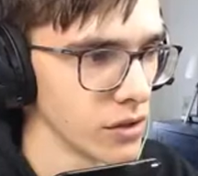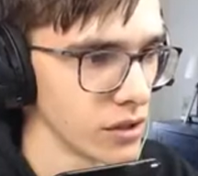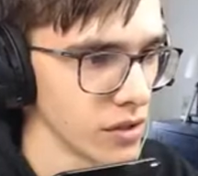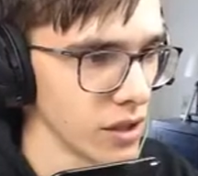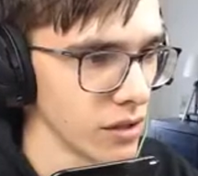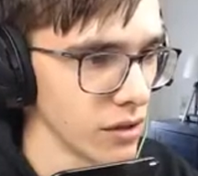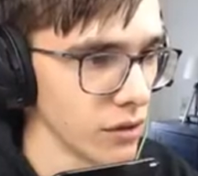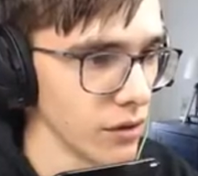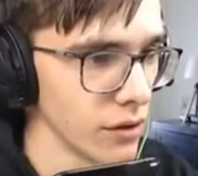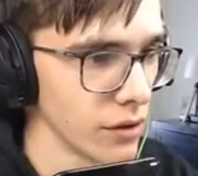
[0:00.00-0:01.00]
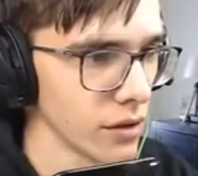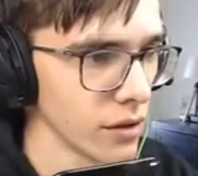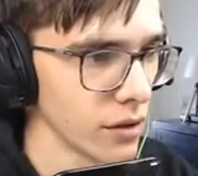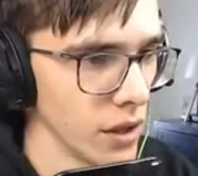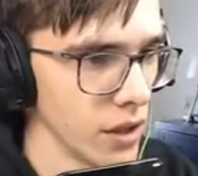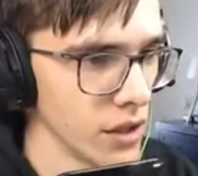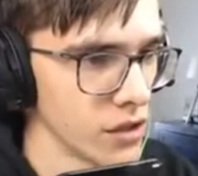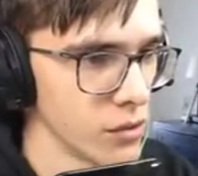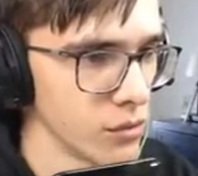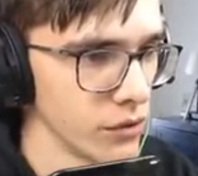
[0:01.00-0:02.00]
it's getting dark. I need
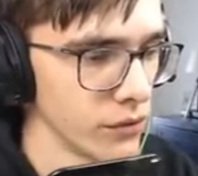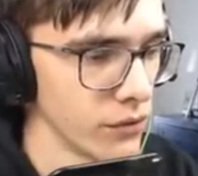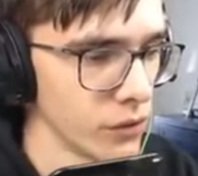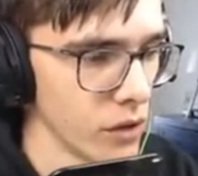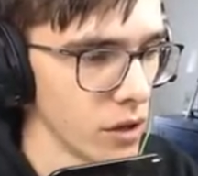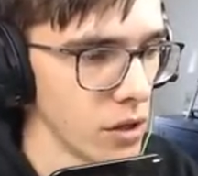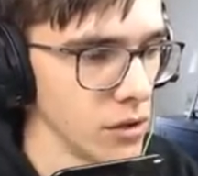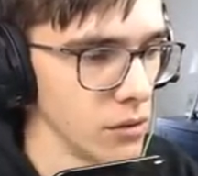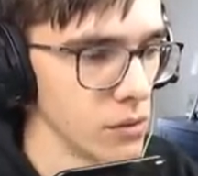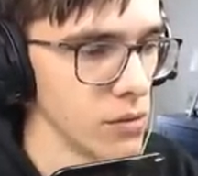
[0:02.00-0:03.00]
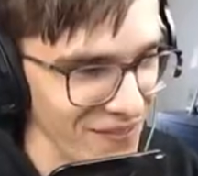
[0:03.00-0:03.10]
some wood for a hoe.